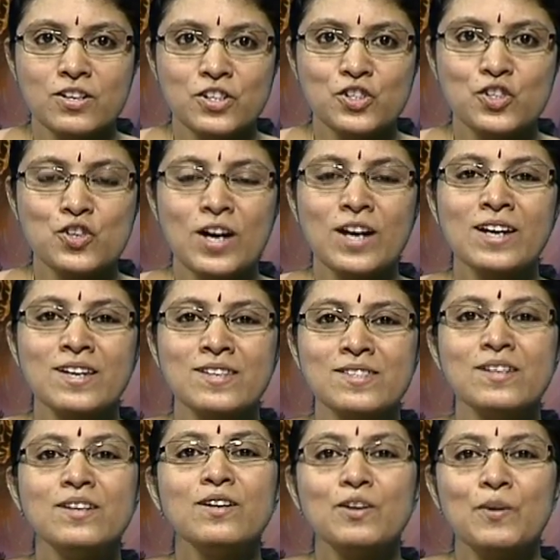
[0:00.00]
trunk is a
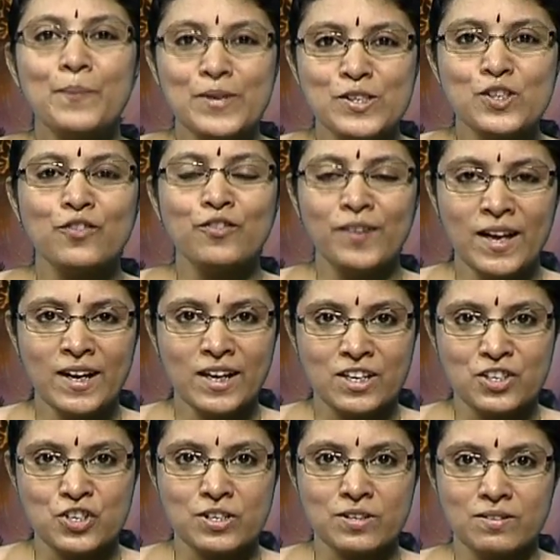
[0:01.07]
piece of
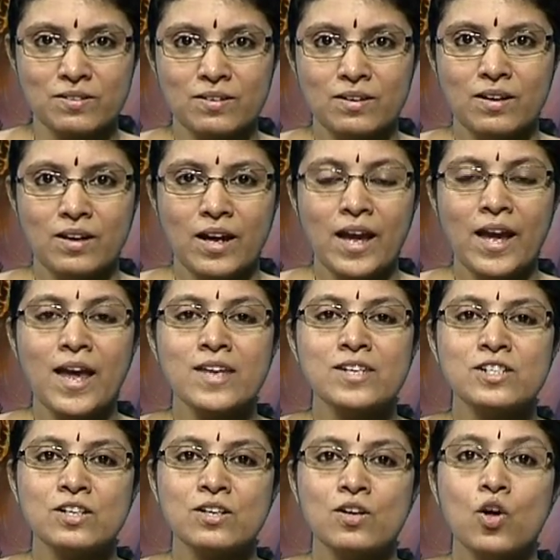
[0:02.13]
luggage and
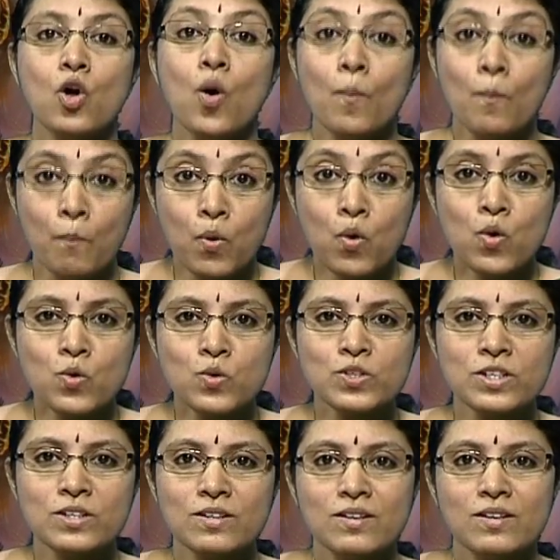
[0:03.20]
boot
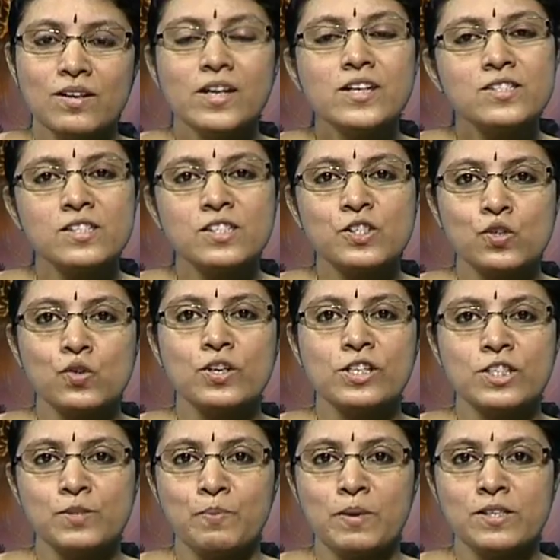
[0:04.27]
is the storage
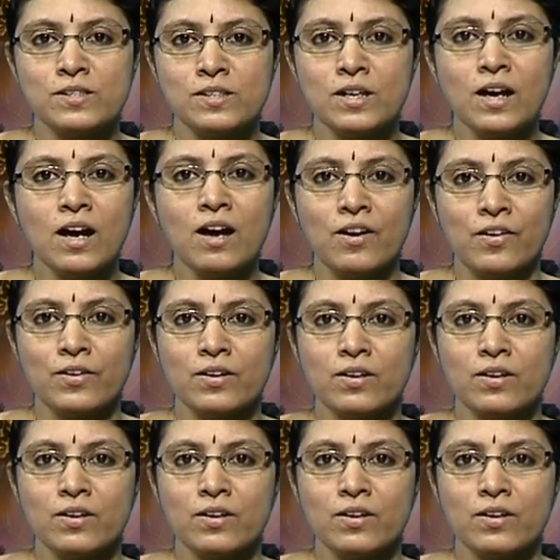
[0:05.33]
space in a car.